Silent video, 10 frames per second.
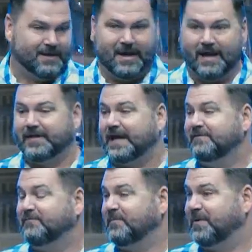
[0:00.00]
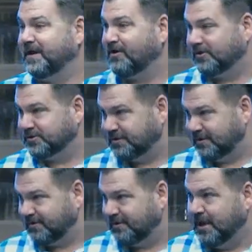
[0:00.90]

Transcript: I think I even went Pentecostal on her.